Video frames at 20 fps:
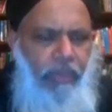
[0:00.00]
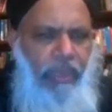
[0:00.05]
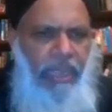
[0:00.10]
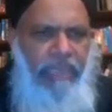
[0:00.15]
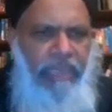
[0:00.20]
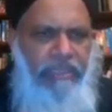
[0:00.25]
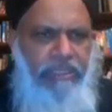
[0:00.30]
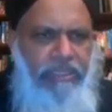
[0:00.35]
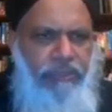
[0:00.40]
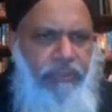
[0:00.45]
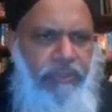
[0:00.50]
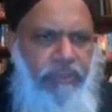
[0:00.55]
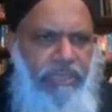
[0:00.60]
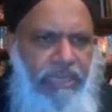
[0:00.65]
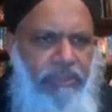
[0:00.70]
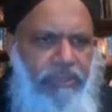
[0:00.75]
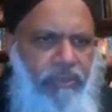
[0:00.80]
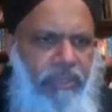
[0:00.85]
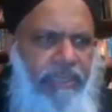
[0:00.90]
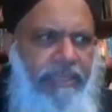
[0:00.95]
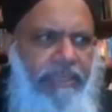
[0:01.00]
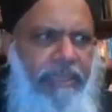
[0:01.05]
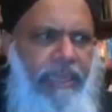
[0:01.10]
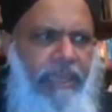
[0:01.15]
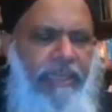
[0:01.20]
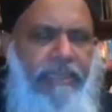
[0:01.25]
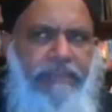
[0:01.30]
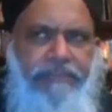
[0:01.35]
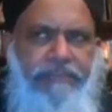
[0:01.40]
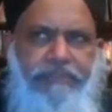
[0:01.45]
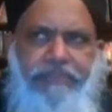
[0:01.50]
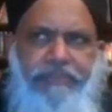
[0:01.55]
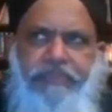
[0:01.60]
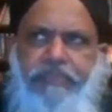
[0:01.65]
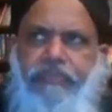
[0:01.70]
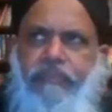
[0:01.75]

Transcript: And this was actually done